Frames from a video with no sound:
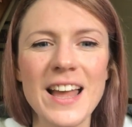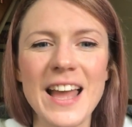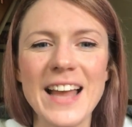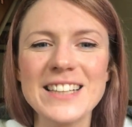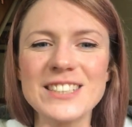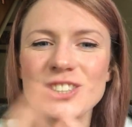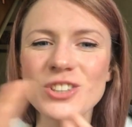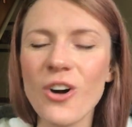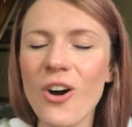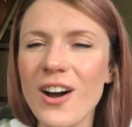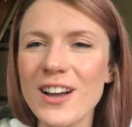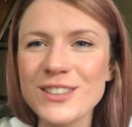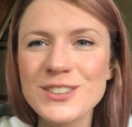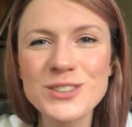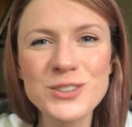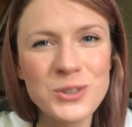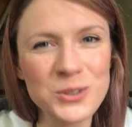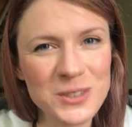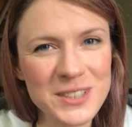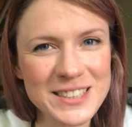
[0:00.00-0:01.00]
It's not as
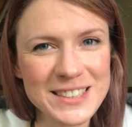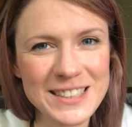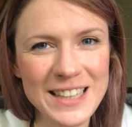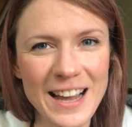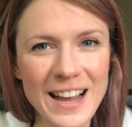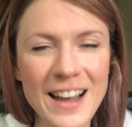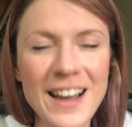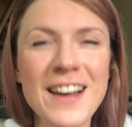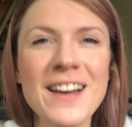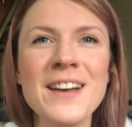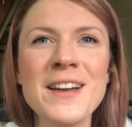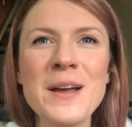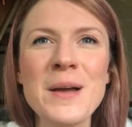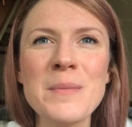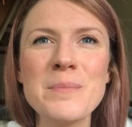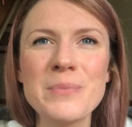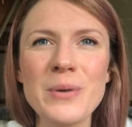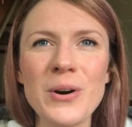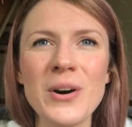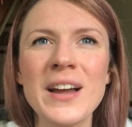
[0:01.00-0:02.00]
good as that,
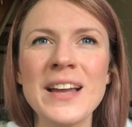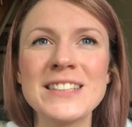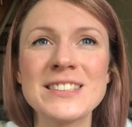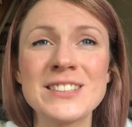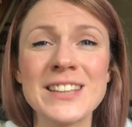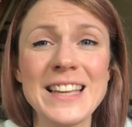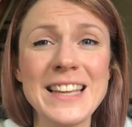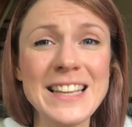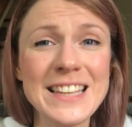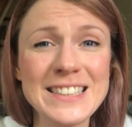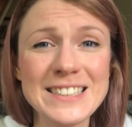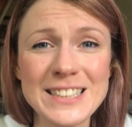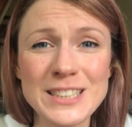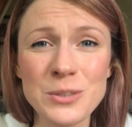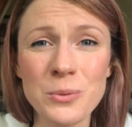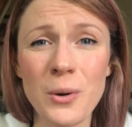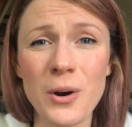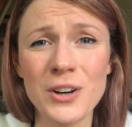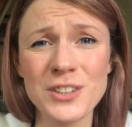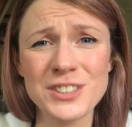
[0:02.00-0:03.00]
but it's easy
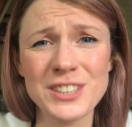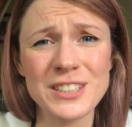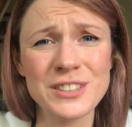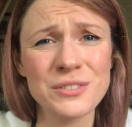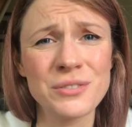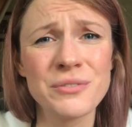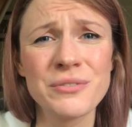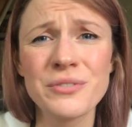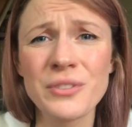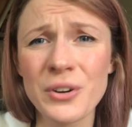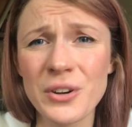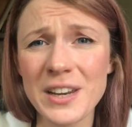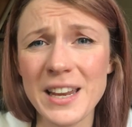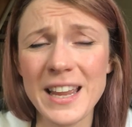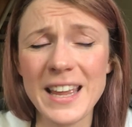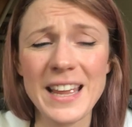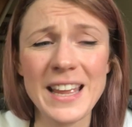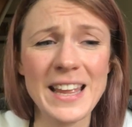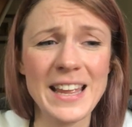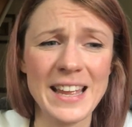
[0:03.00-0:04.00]
to watch. It's
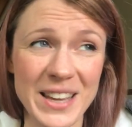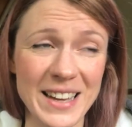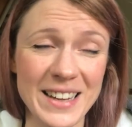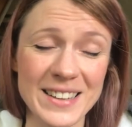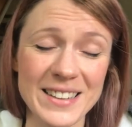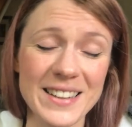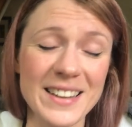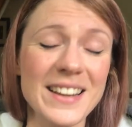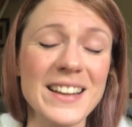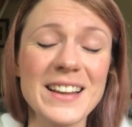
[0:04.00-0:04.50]
funny. Yeah.